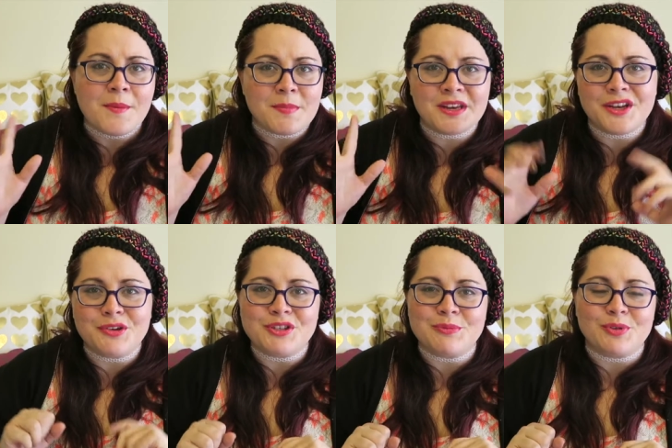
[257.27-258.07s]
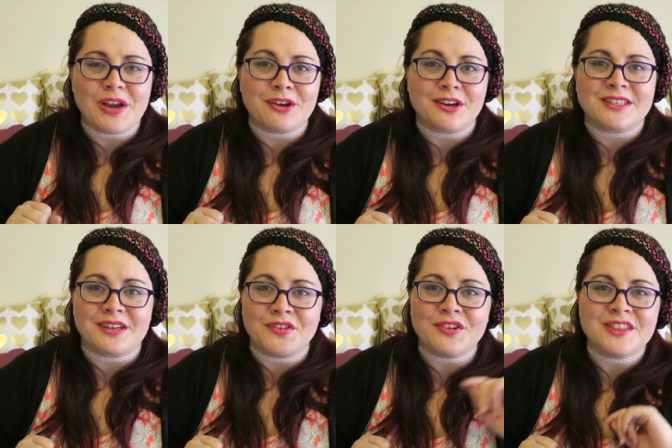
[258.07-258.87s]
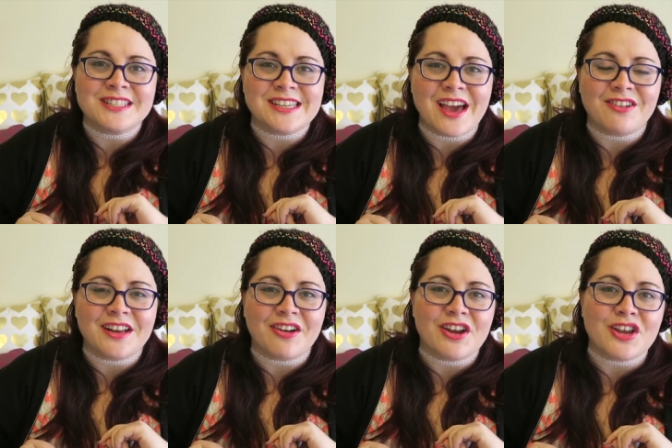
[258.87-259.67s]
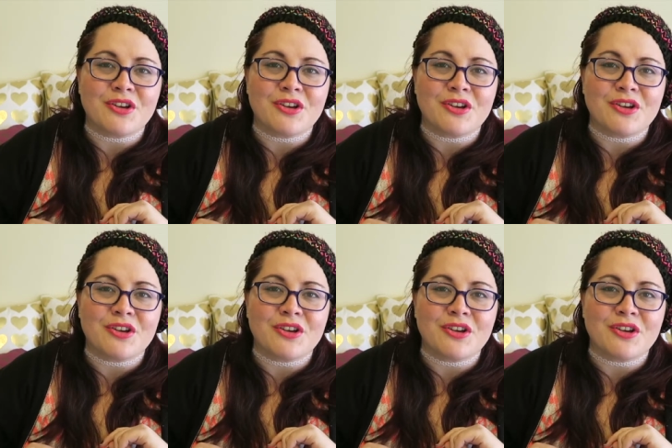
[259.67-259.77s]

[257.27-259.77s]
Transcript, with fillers: Meeting YouTube creators. And if you're in the Seattle area,